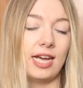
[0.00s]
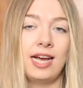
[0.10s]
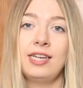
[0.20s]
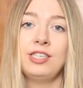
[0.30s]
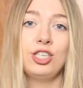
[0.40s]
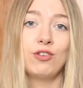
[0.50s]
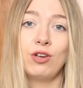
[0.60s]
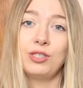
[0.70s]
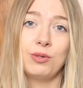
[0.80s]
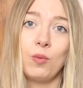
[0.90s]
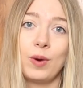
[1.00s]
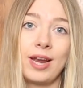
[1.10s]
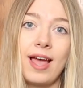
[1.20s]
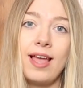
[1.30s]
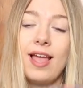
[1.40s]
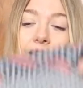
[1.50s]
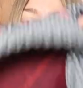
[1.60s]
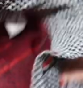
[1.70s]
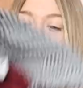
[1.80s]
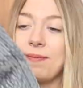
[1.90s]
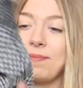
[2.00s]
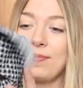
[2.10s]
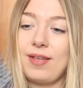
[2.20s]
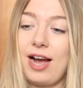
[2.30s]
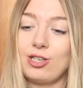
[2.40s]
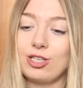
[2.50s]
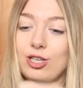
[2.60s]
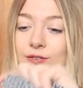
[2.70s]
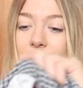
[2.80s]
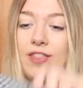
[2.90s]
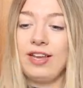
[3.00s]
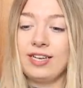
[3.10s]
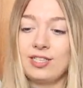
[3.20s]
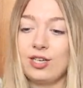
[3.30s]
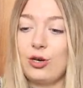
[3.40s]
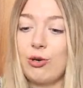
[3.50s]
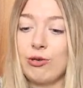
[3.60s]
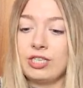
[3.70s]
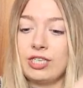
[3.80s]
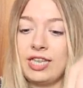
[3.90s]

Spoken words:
and you're onto a winner. I just love it. I think it's the coolest